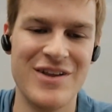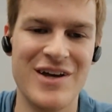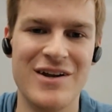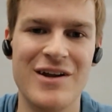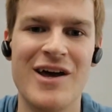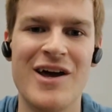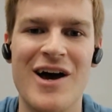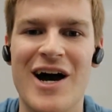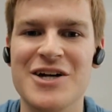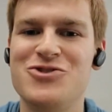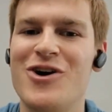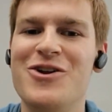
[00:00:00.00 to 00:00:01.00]
and then
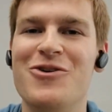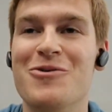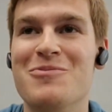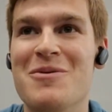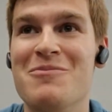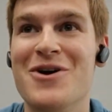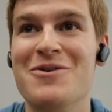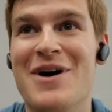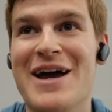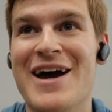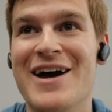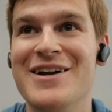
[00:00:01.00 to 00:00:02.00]
I tried to remember in
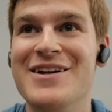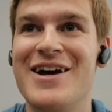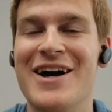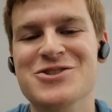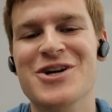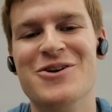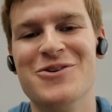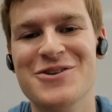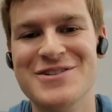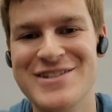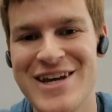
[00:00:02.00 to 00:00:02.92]
my head the general